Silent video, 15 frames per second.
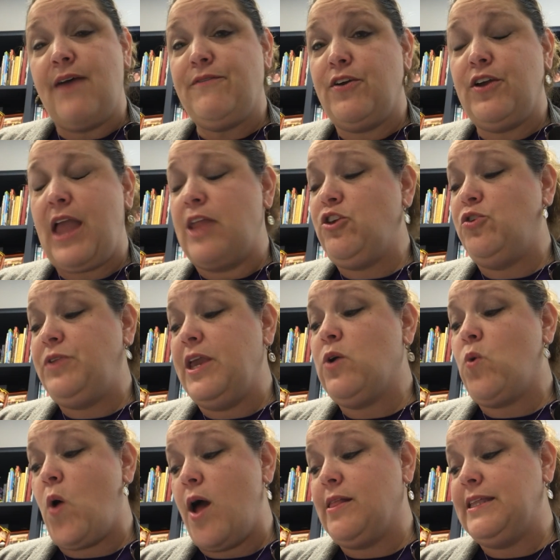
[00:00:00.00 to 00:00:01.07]
of her and unique
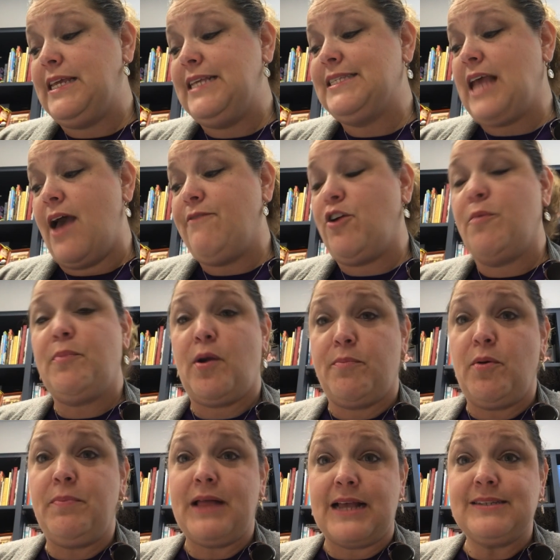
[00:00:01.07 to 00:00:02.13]
qualities of her
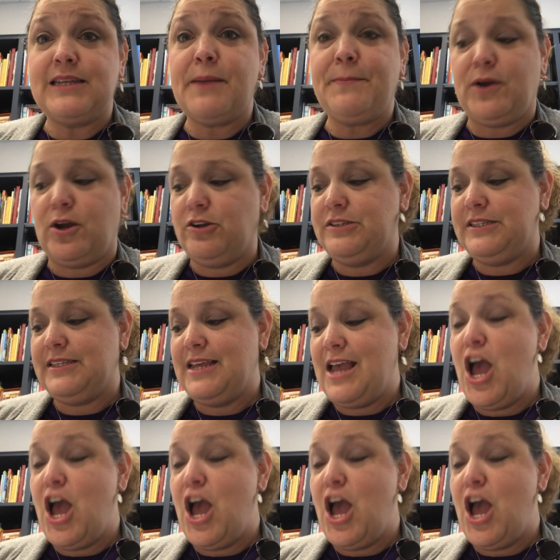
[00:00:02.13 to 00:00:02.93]
purple plastic purse,